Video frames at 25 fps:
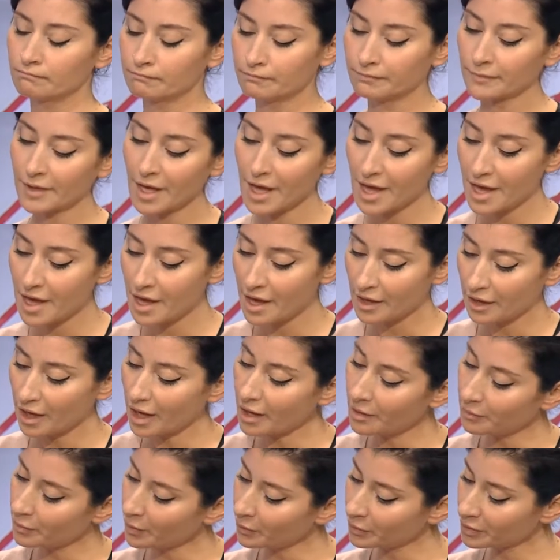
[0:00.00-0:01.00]

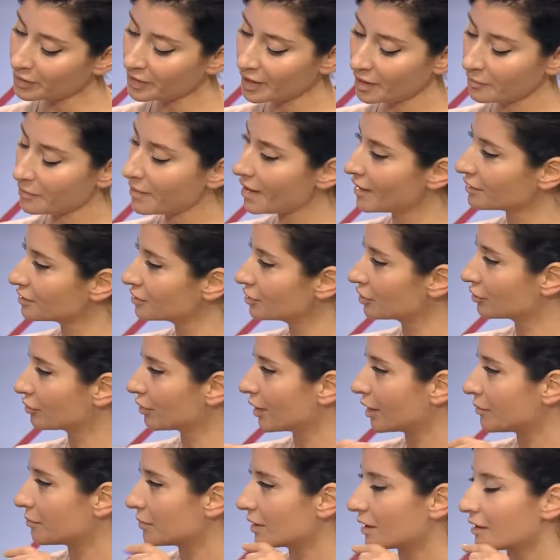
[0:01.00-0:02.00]
I want to get back to
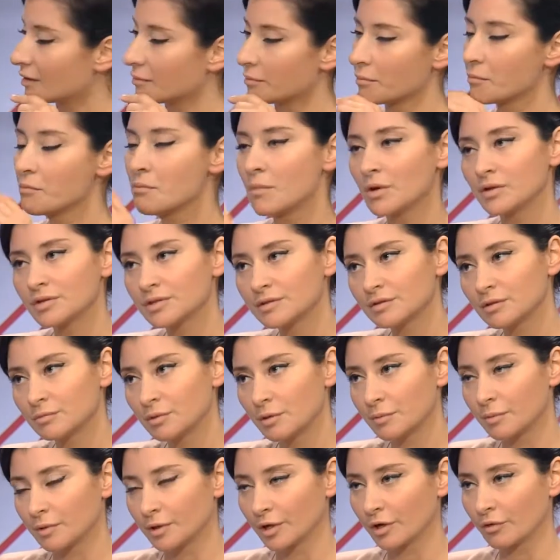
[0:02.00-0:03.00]
Crimea. Most of the
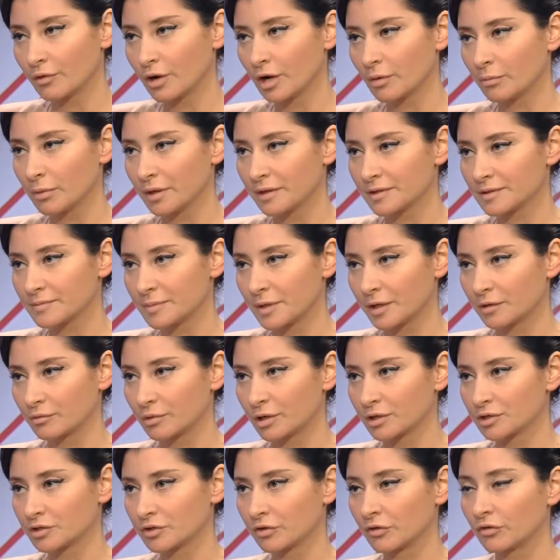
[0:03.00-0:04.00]
people in Crimea speak
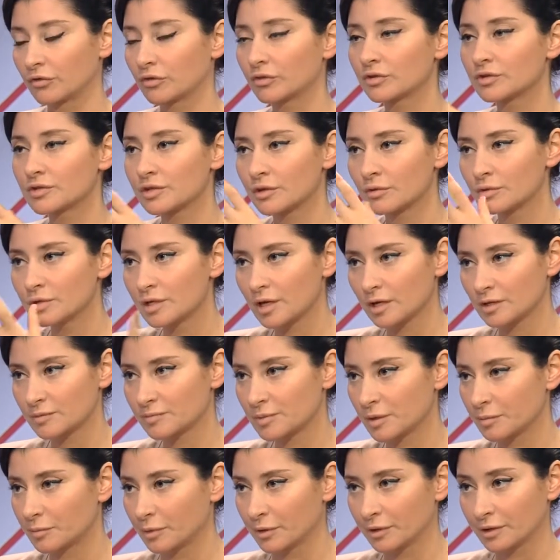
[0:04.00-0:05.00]
Russian, so does
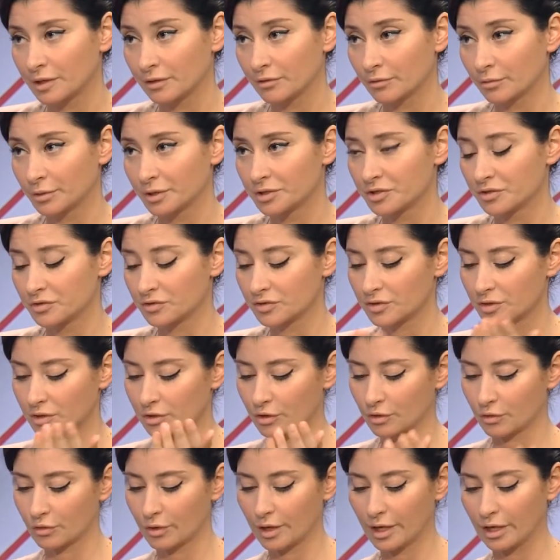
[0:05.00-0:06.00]
people in other regions
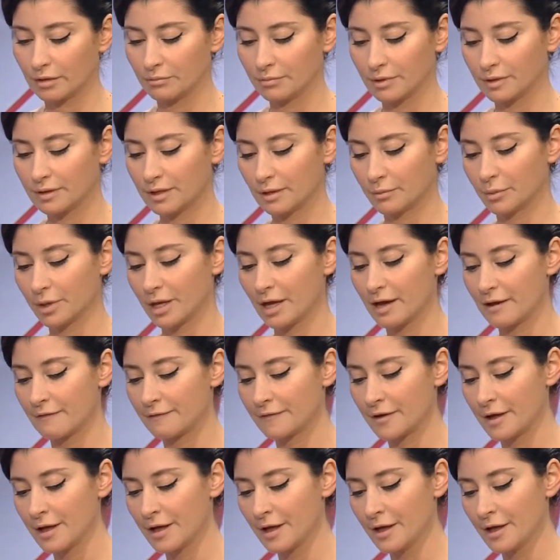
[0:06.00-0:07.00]
in Ukraine. But then we
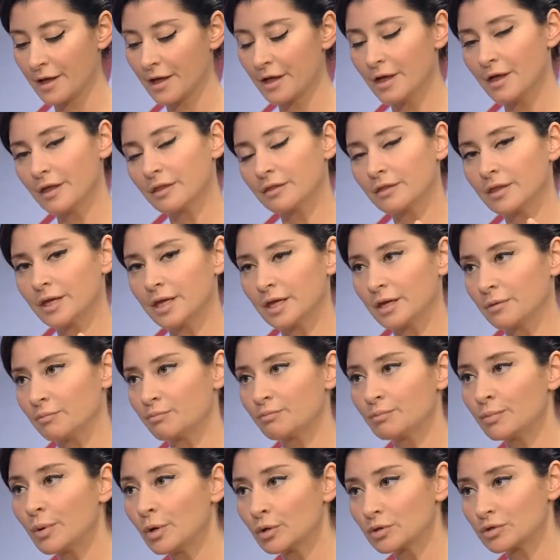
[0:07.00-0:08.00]
have the
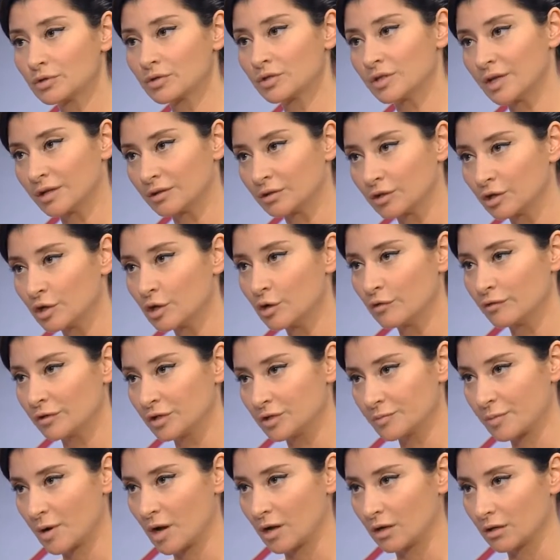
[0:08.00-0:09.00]

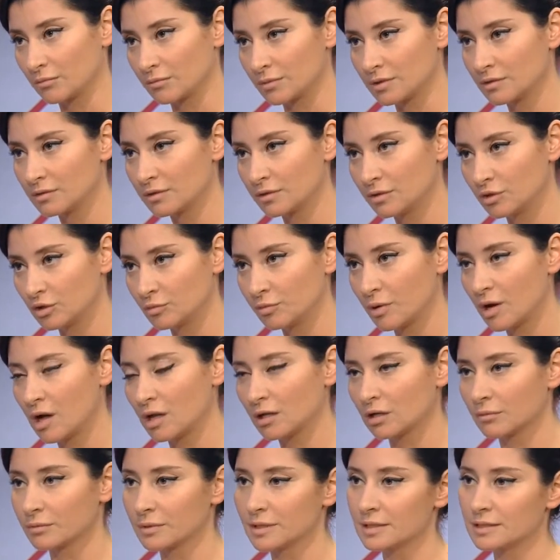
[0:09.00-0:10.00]
post-Yanukovych parliament, the new
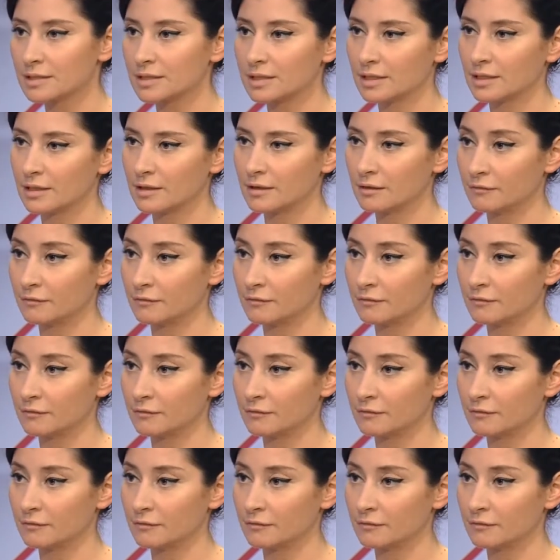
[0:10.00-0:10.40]
parliament.